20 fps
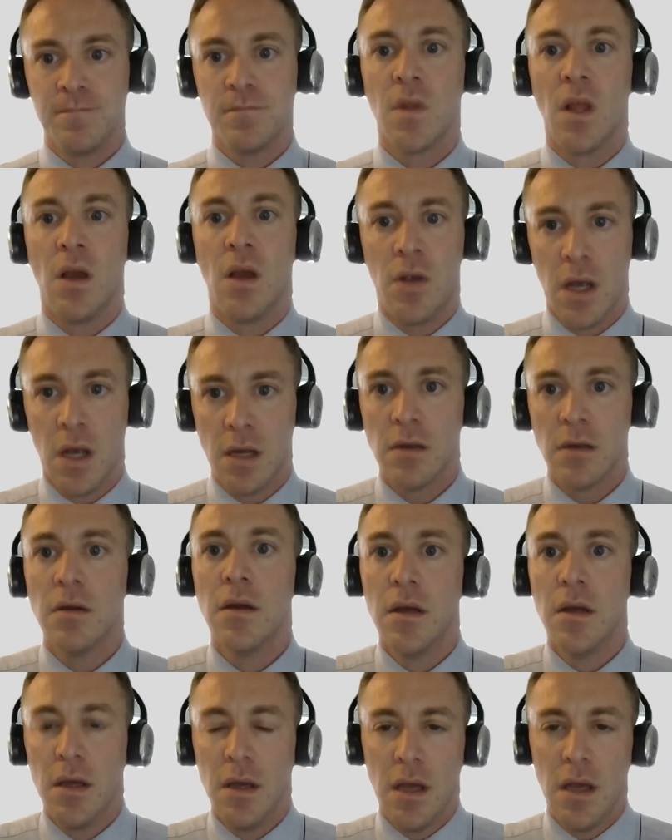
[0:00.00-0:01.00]
Okay.
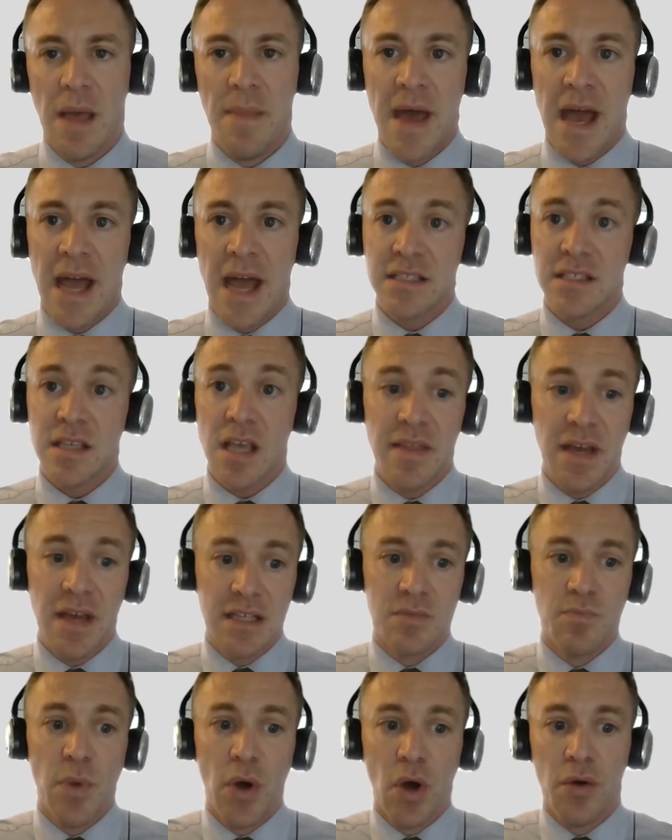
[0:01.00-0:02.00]
And
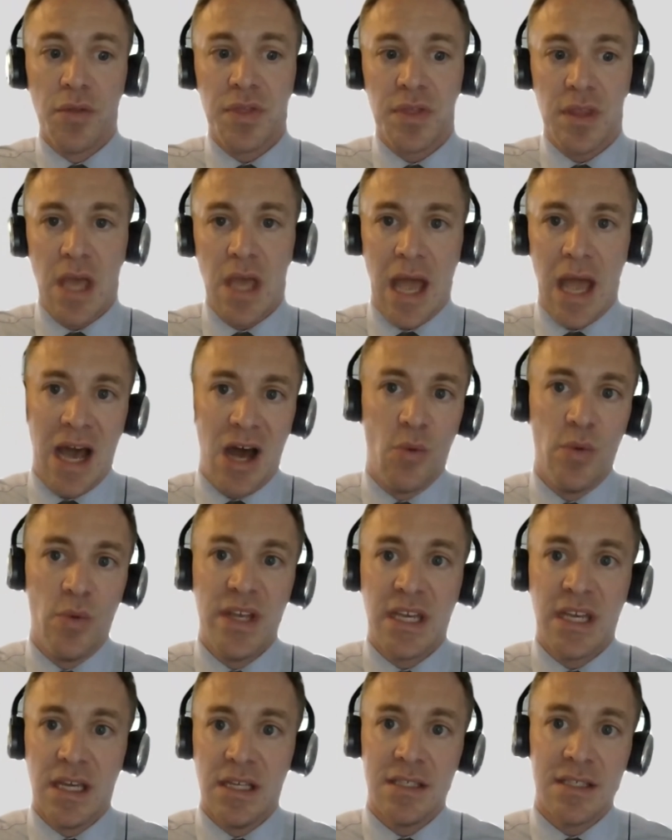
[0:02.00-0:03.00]
that's both how we
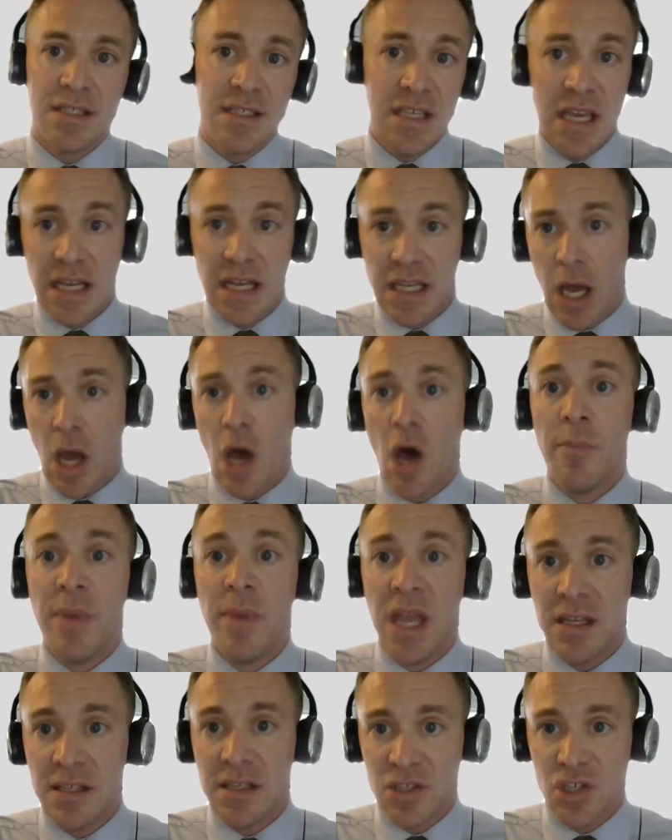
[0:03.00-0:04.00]
can see it
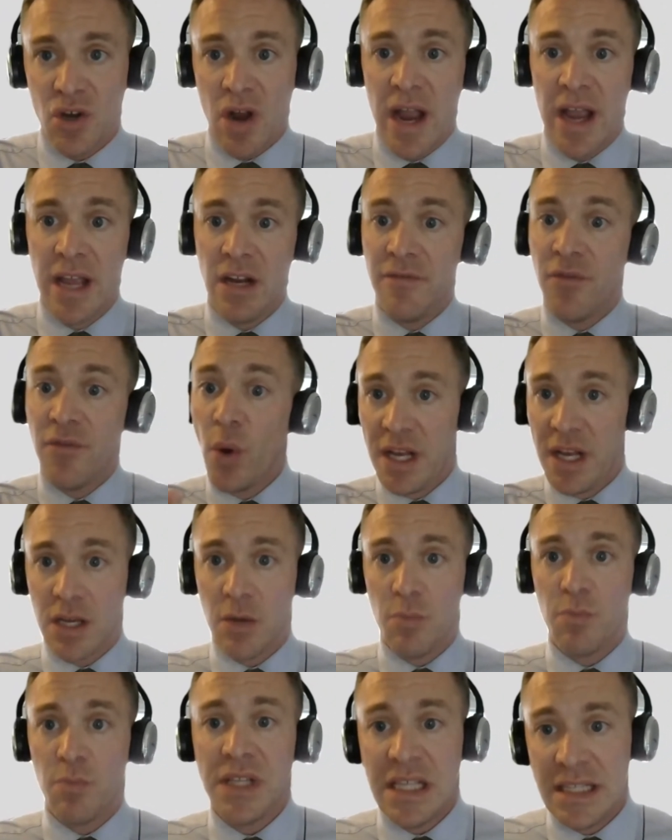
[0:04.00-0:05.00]
coming to try and avoid it
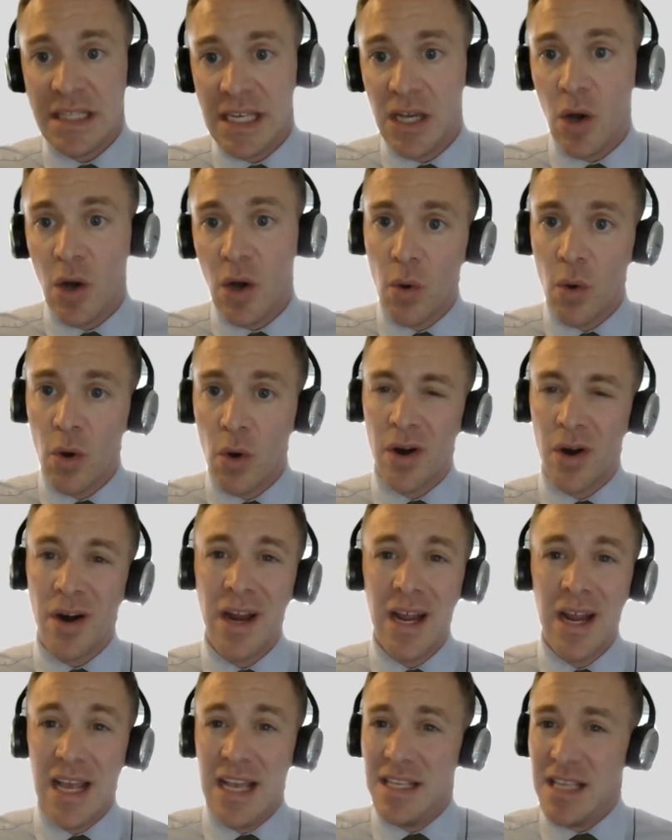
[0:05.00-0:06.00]
completely,
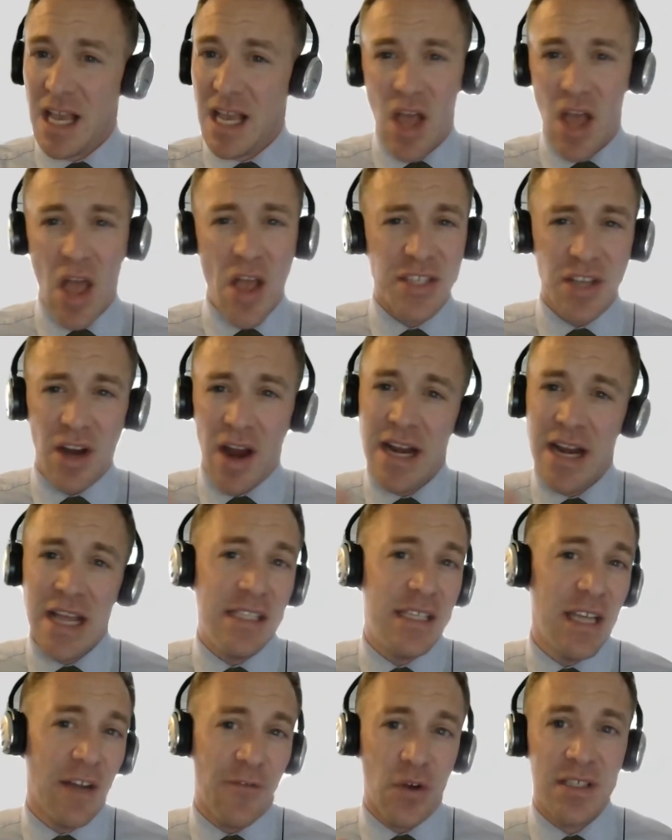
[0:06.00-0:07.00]
or is there any
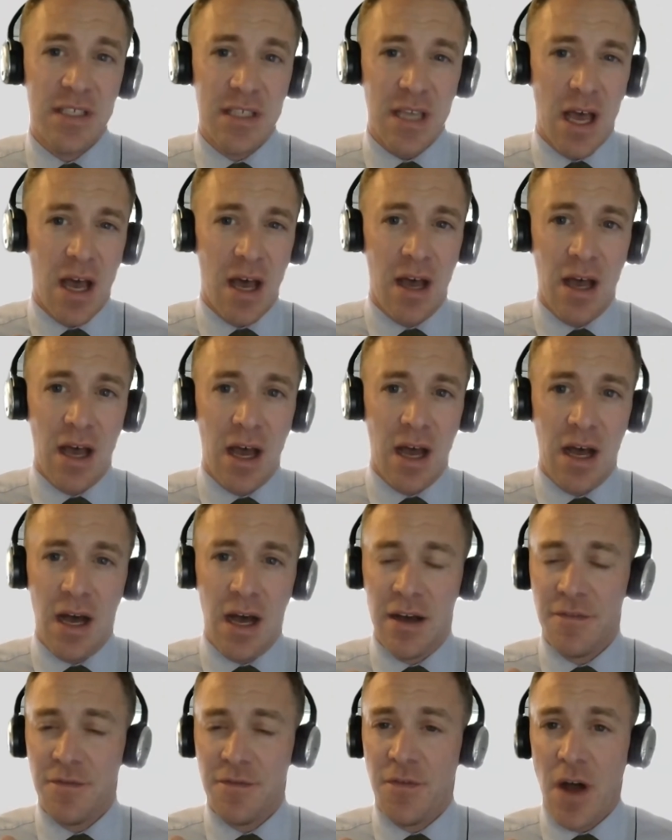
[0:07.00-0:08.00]
difference
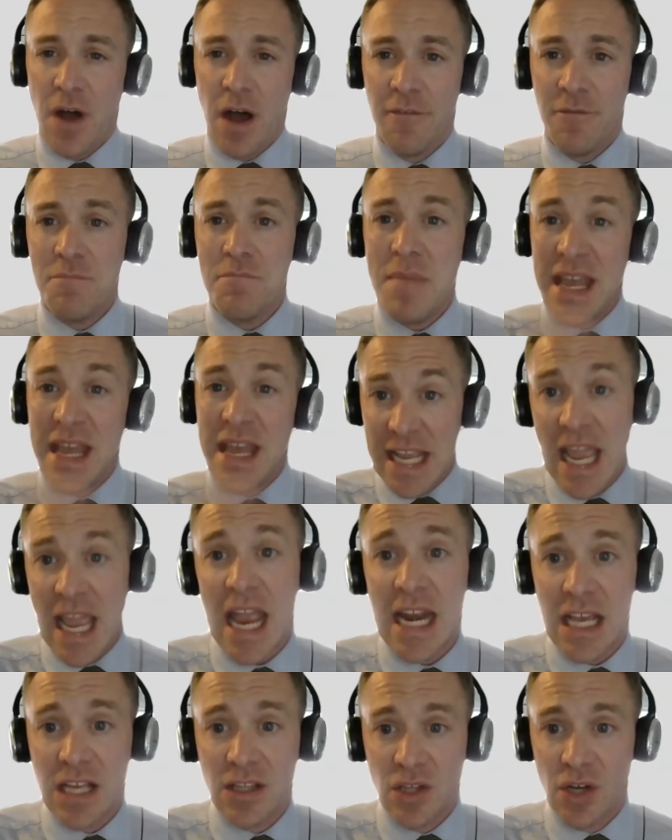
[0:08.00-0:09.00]
of
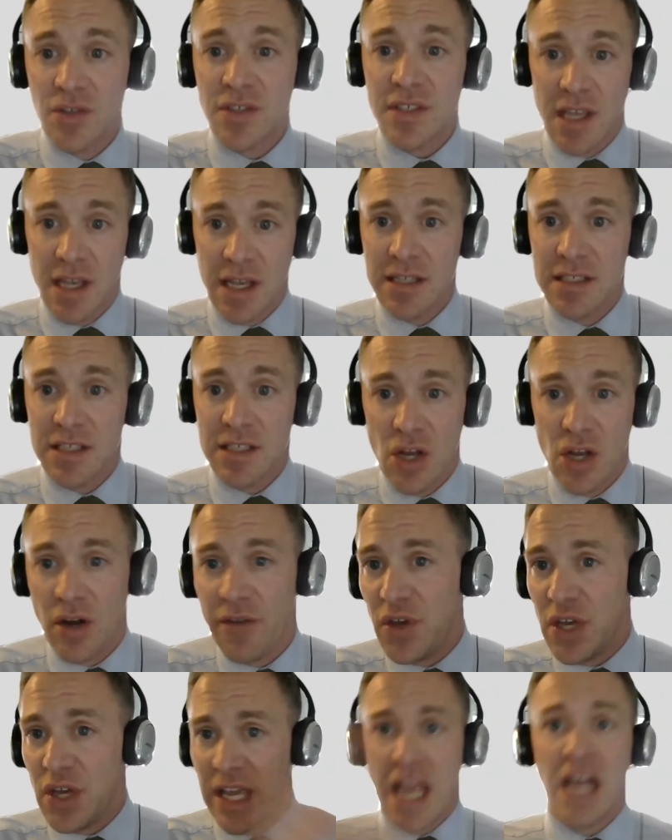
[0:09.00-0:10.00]
mitigating those things?
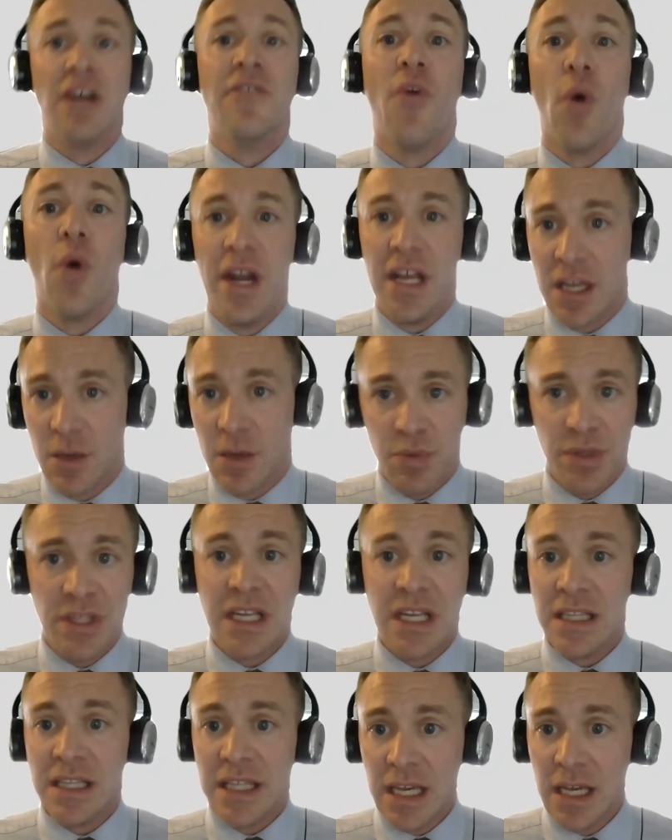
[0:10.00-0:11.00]
If you can't avoid it
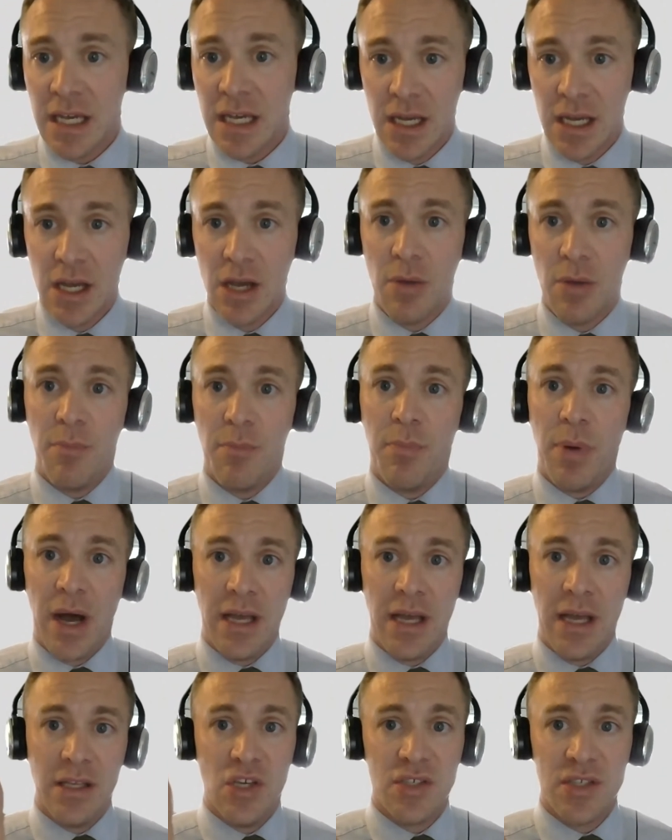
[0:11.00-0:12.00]
completely,
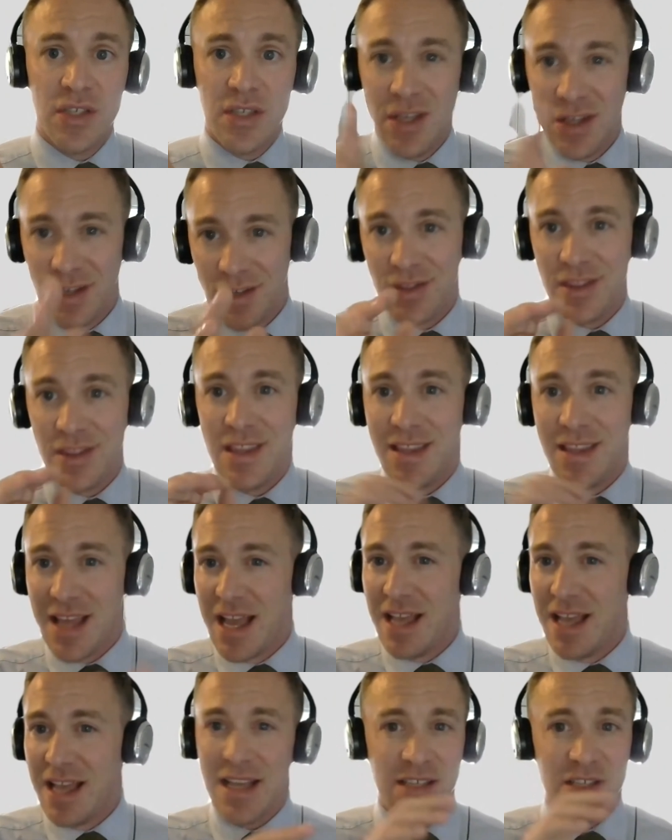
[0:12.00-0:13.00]
but
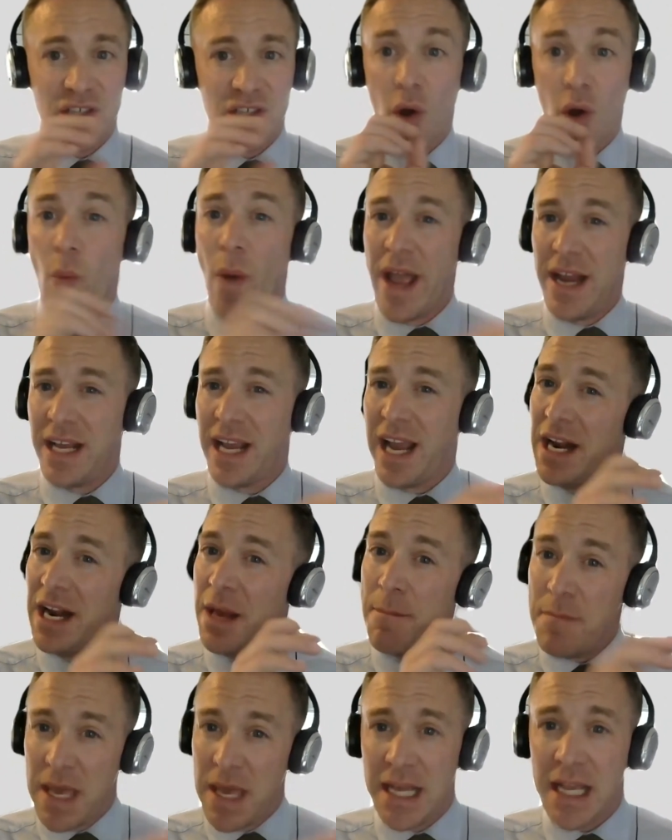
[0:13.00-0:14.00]
is there a way to kind
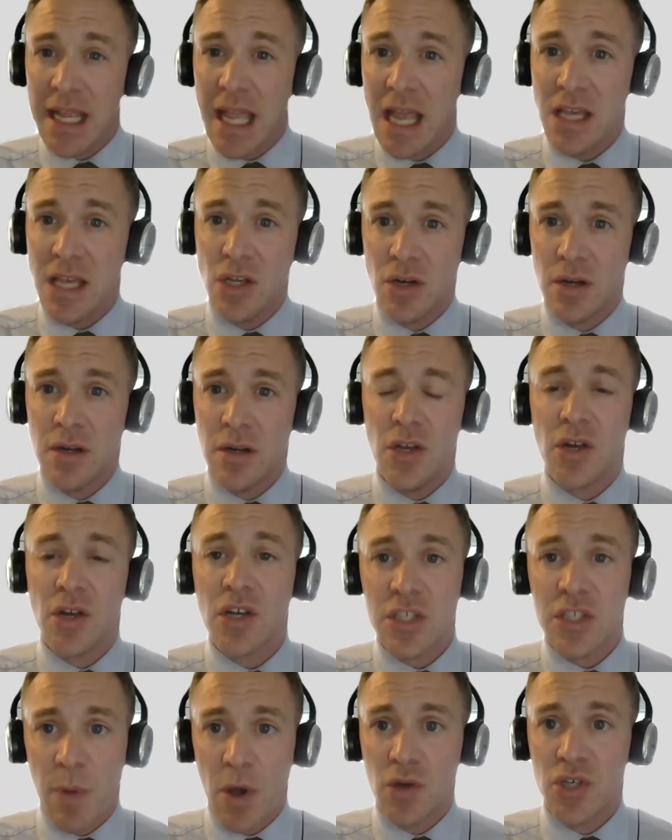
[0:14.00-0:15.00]
of mitigate your
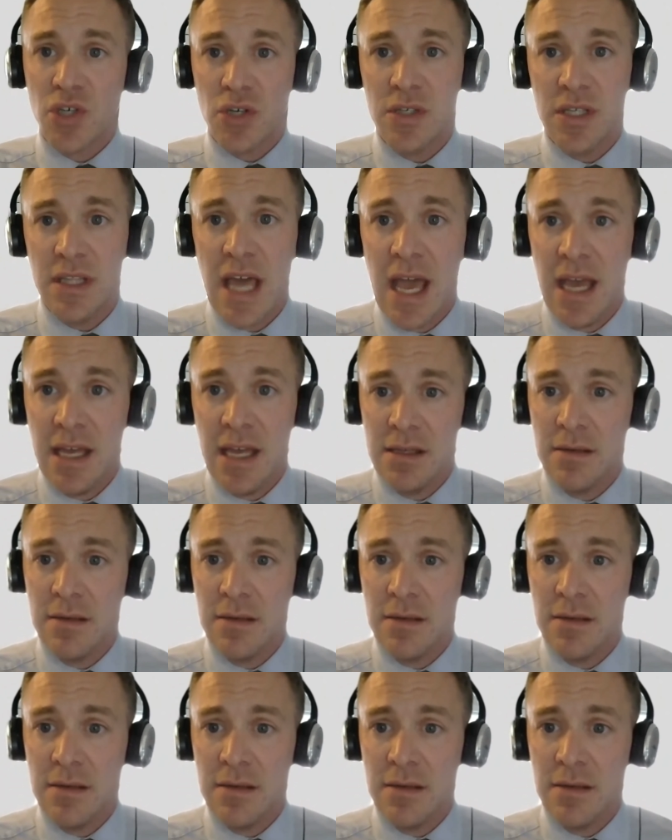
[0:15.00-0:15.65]
exposure to that?